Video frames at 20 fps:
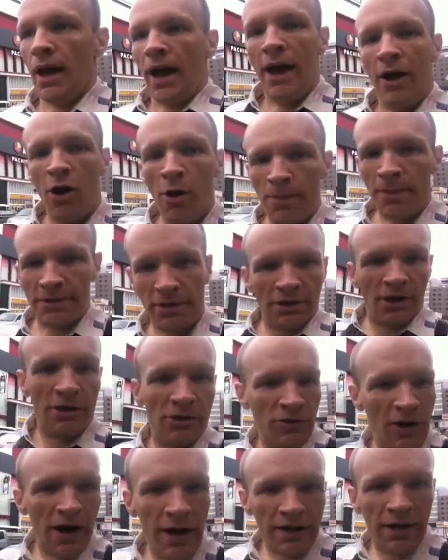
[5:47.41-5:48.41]
I hope it
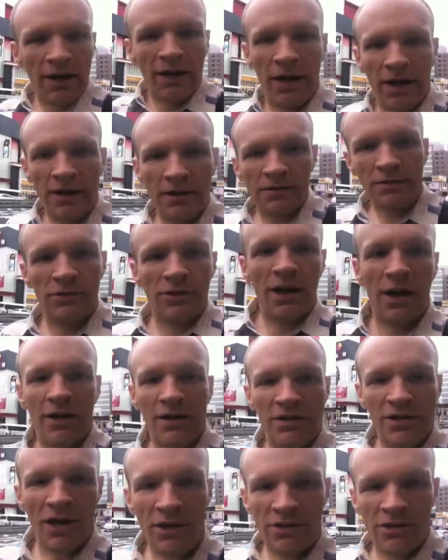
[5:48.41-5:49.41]
starts raining again so I
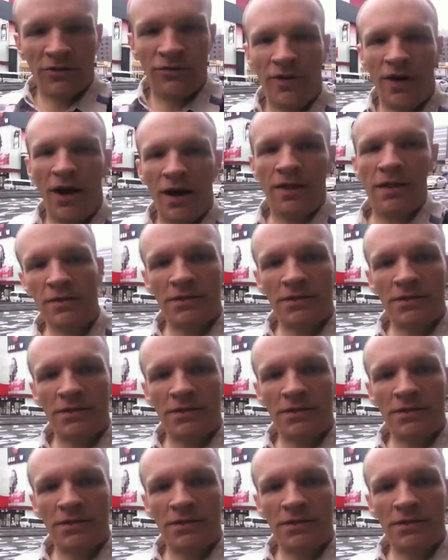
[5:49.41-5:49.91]
can justify